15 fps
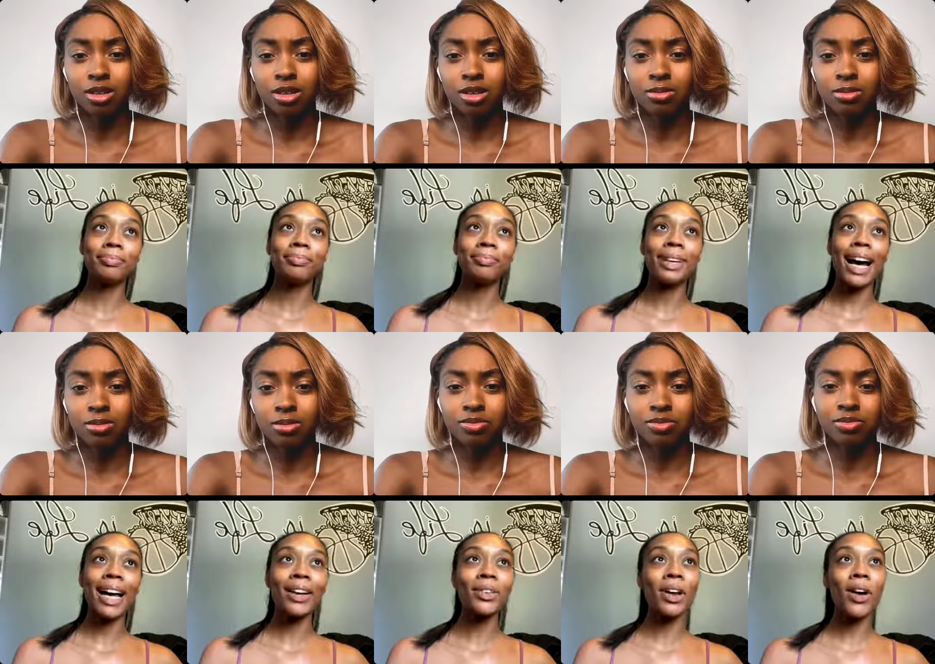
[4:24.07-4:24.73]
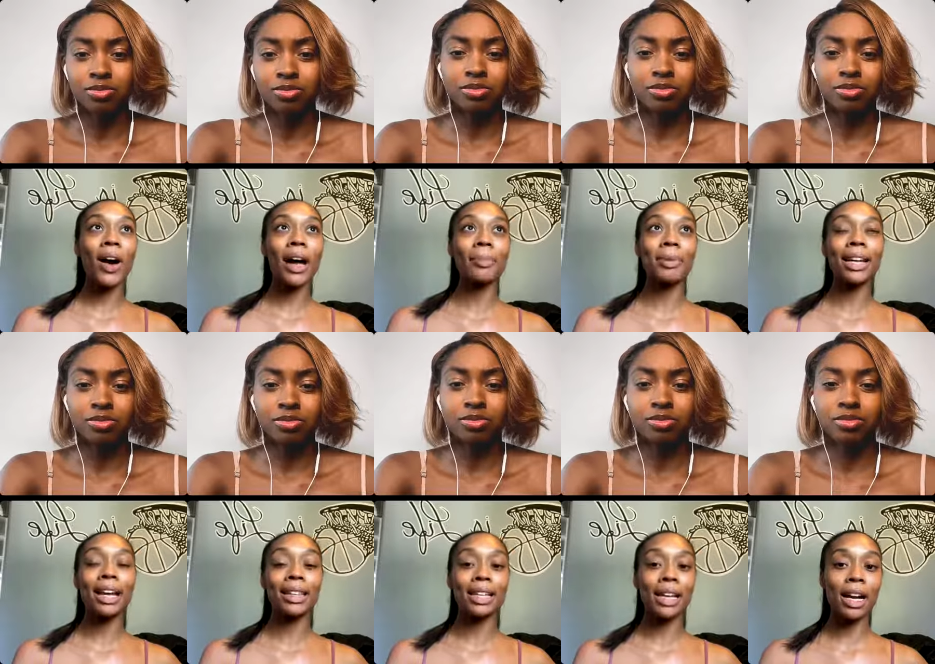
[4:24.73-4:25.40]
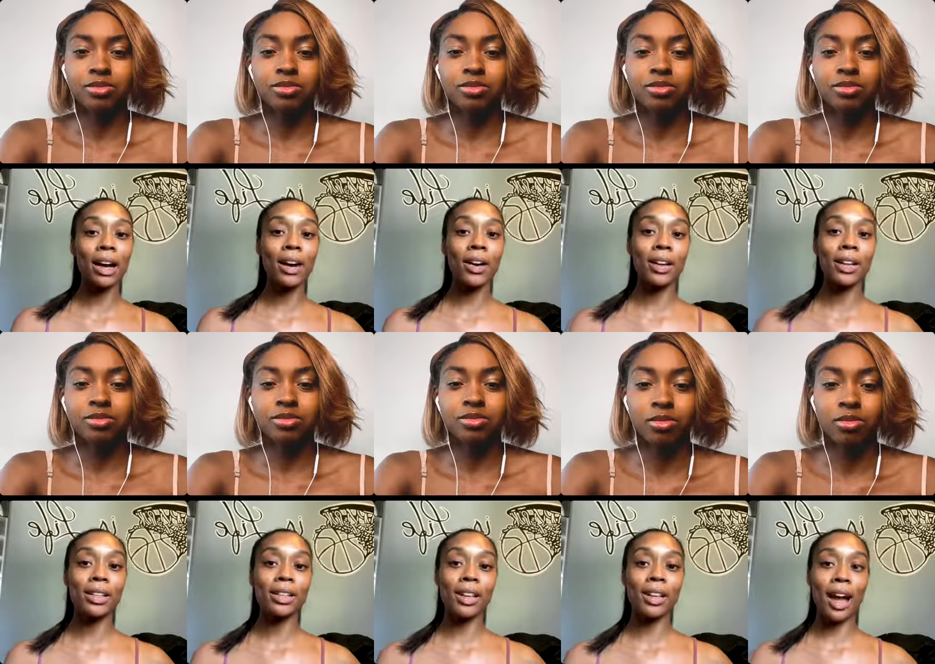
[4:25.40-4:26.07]
Speaker 1: I don't know. I mean, I think
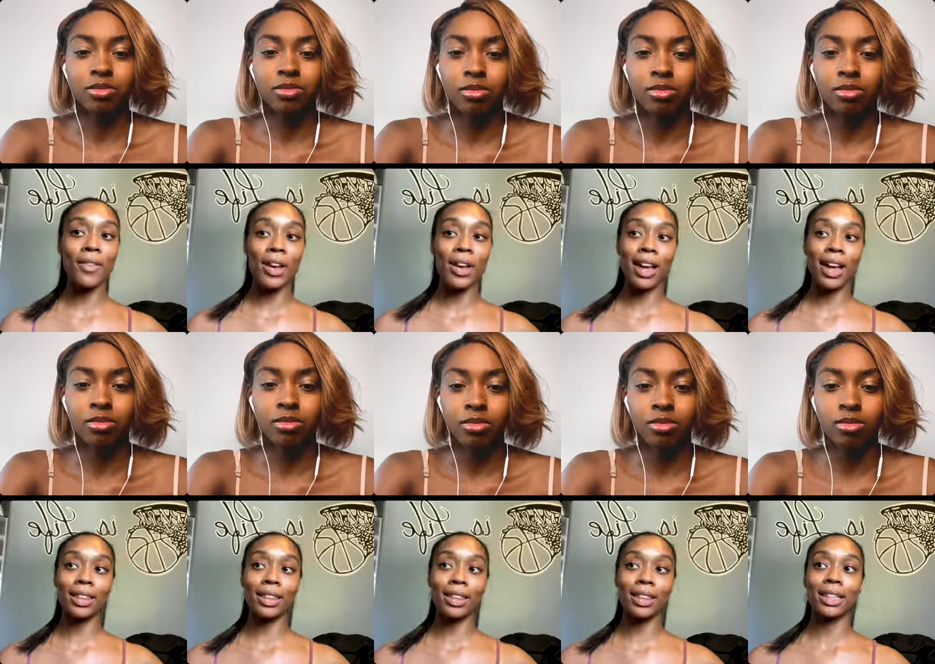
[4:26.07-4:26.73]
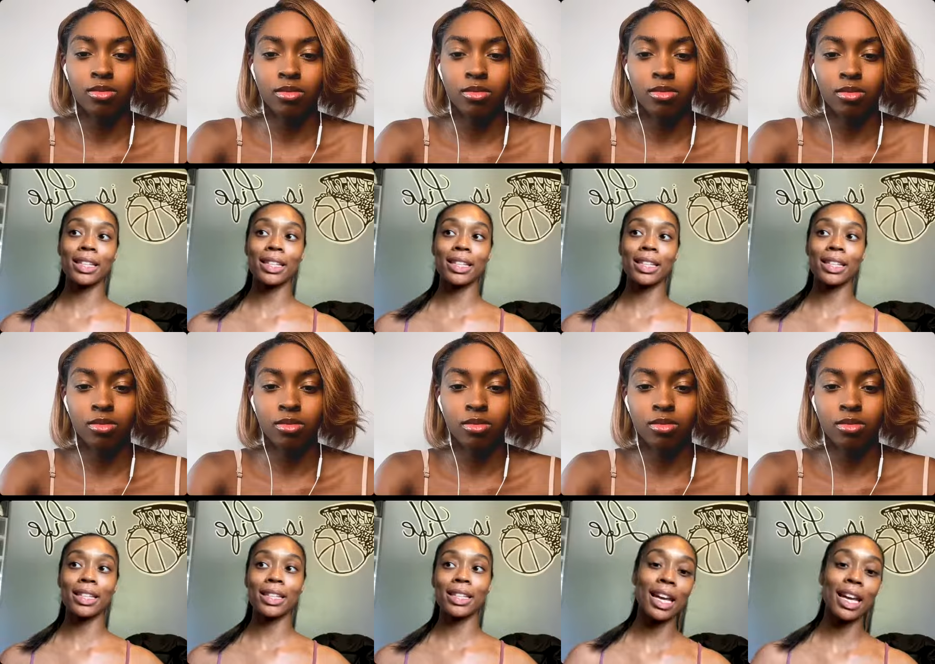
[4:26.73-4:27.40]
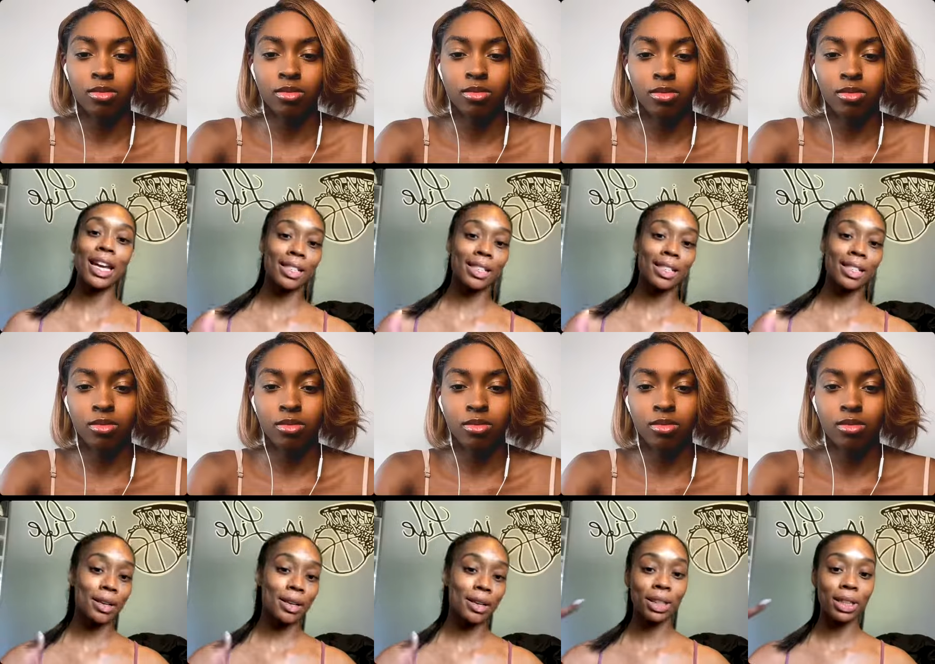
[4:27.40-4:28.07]
I've had like this innate
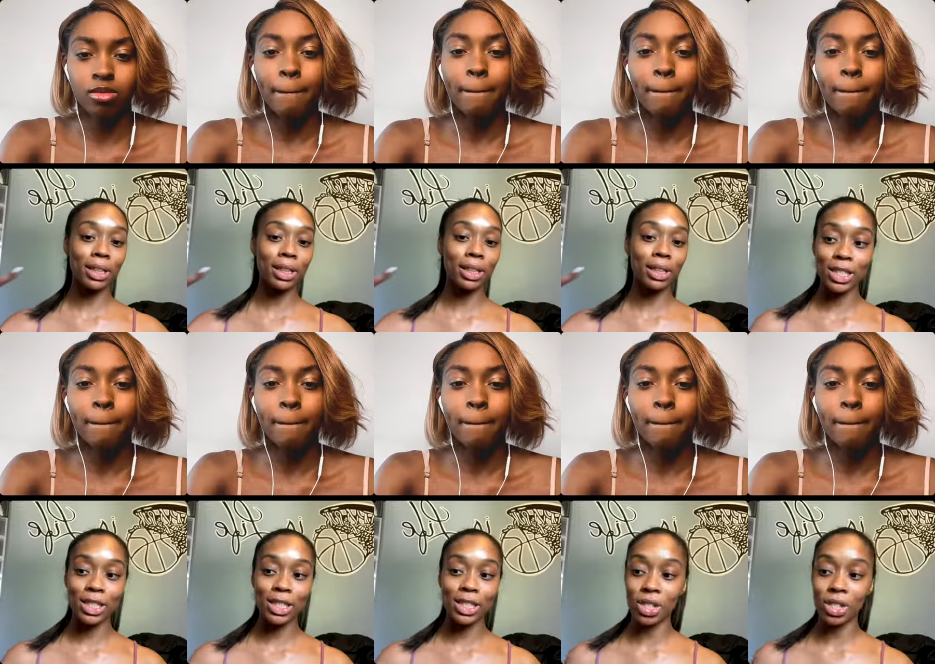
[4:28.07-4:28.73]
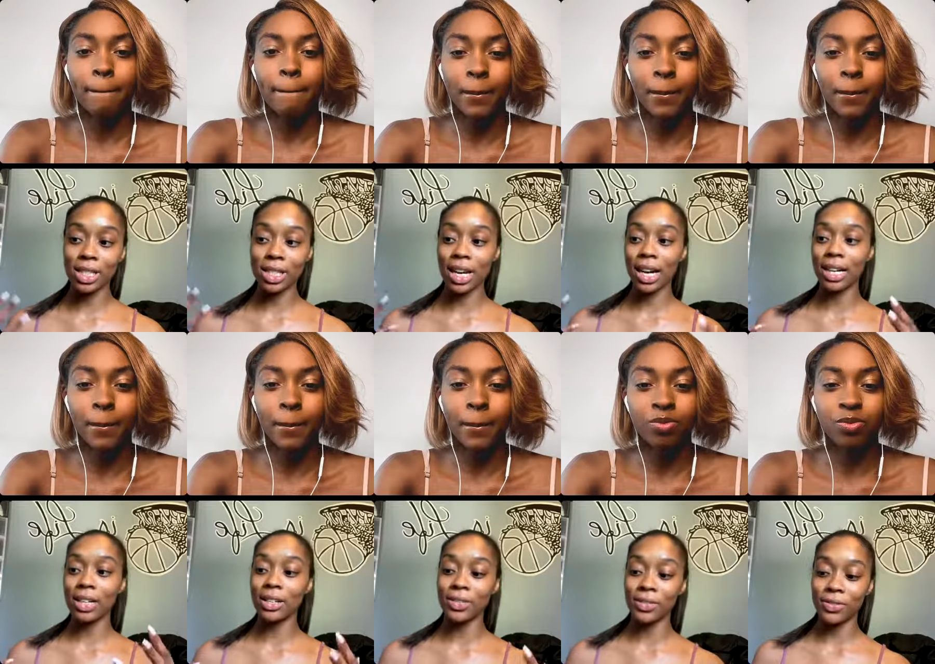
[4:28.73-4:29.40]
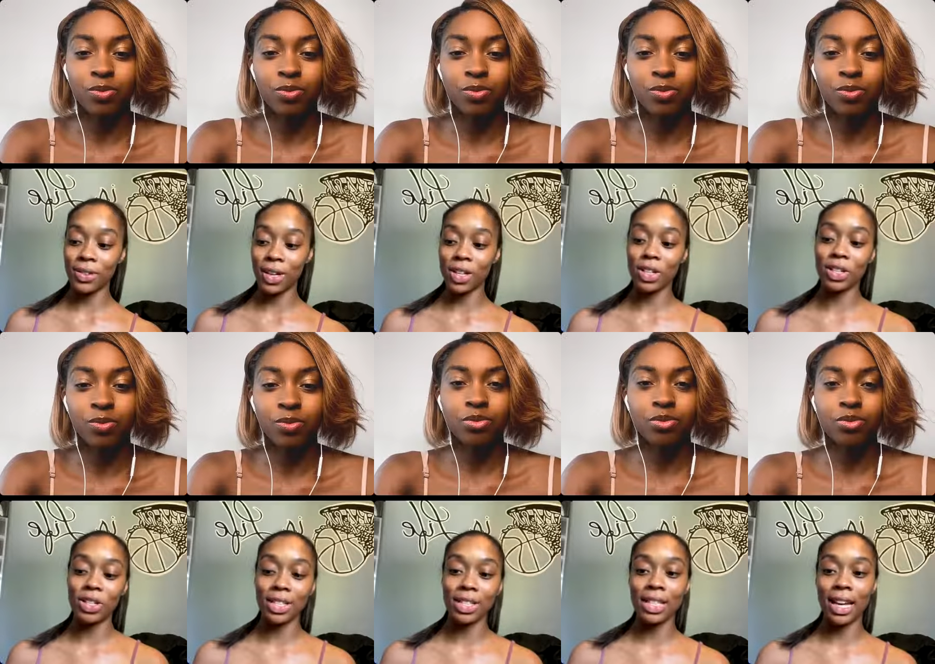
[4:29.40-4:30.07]
ability to just kind of
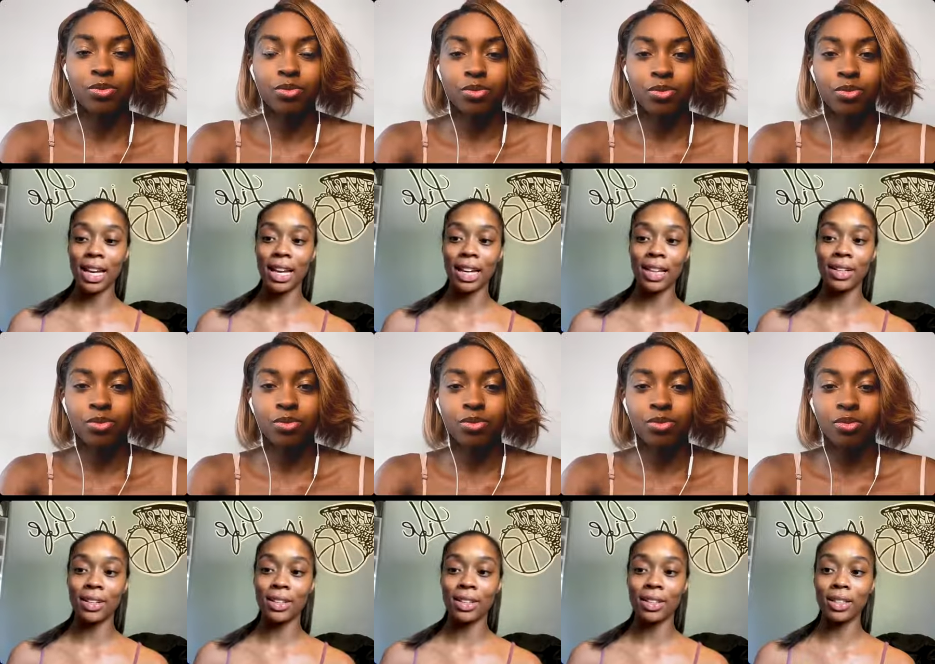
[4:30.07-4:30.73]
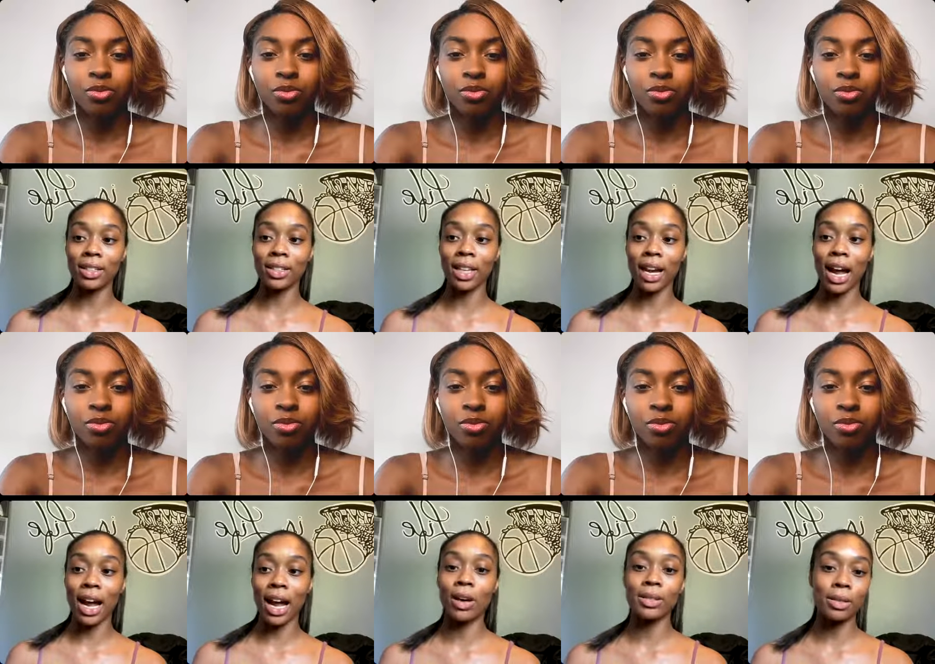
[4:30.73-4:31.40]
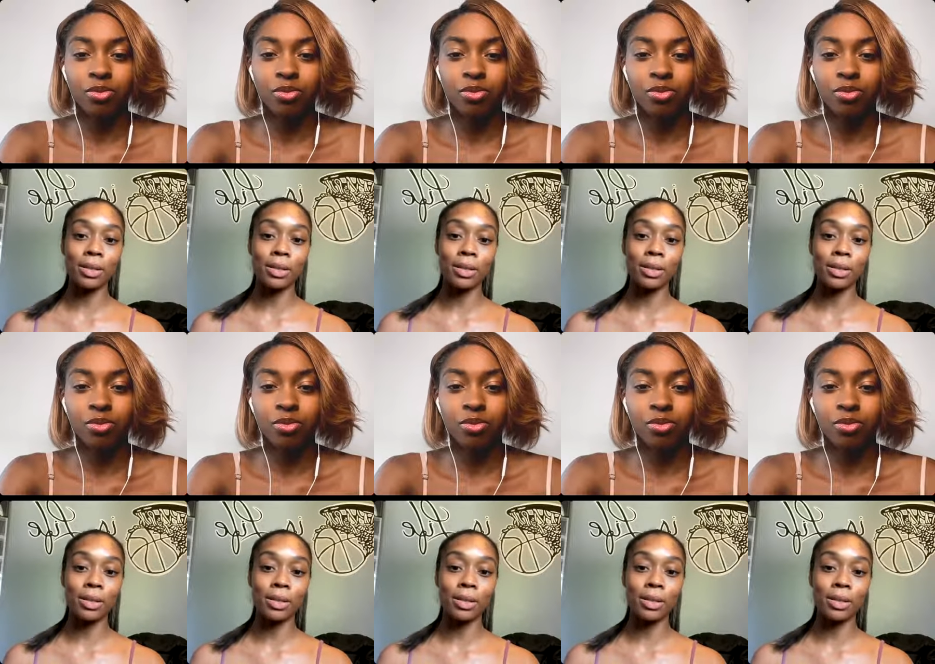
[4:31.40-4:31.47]
understand like how to